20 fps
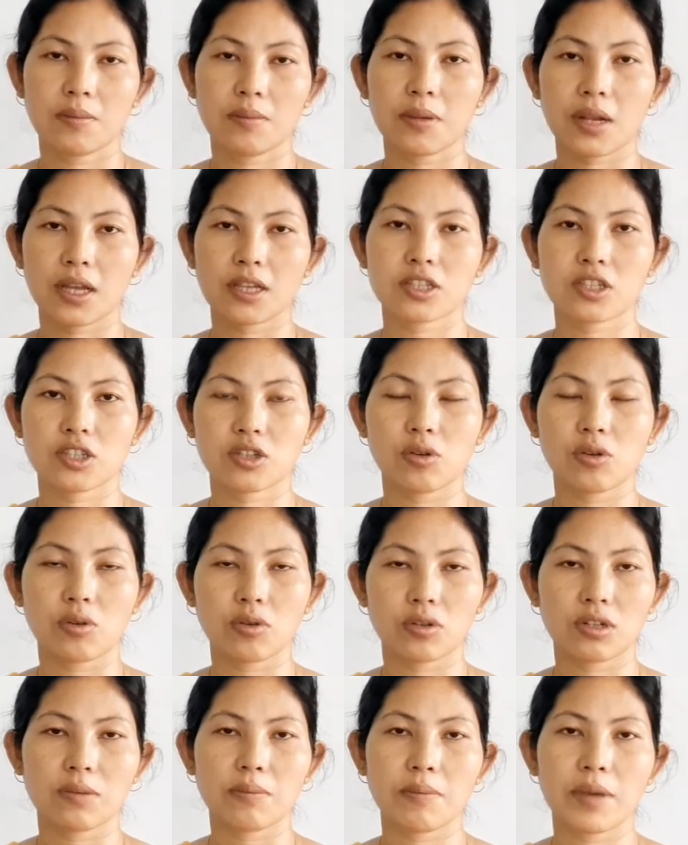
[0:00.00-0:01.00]
plastic
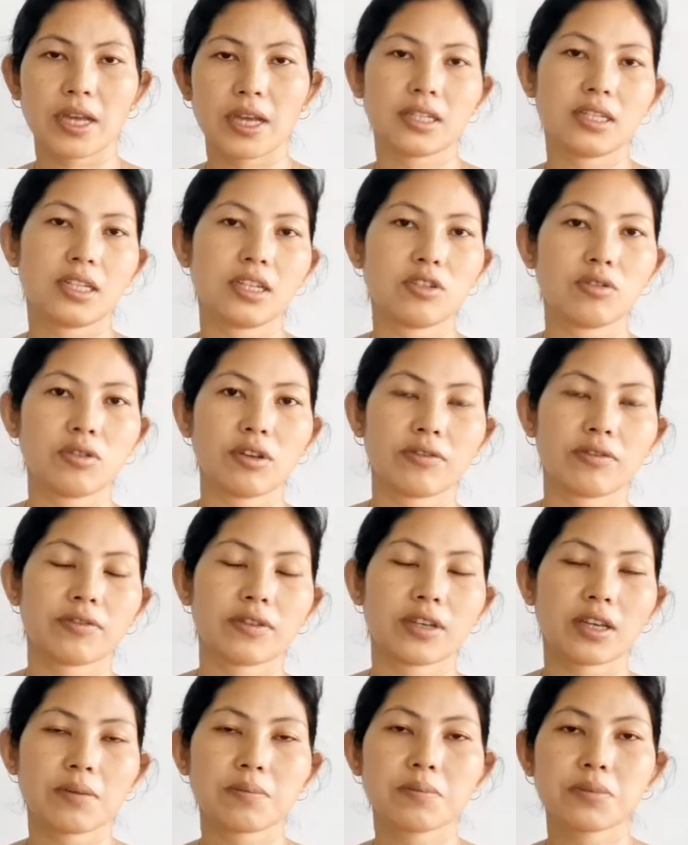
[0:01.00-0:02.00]
or the bag that you
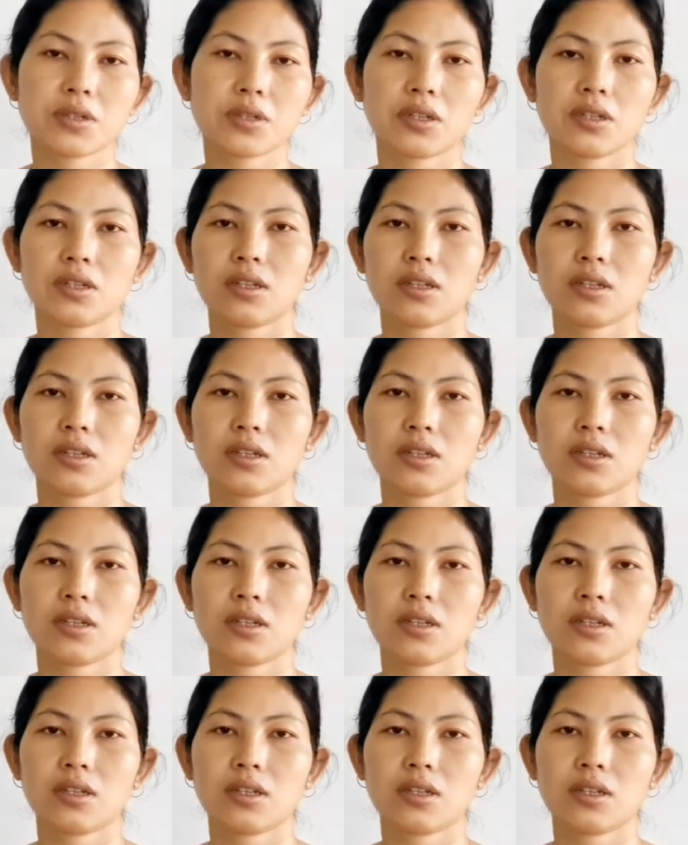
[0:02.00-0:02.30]
have kept,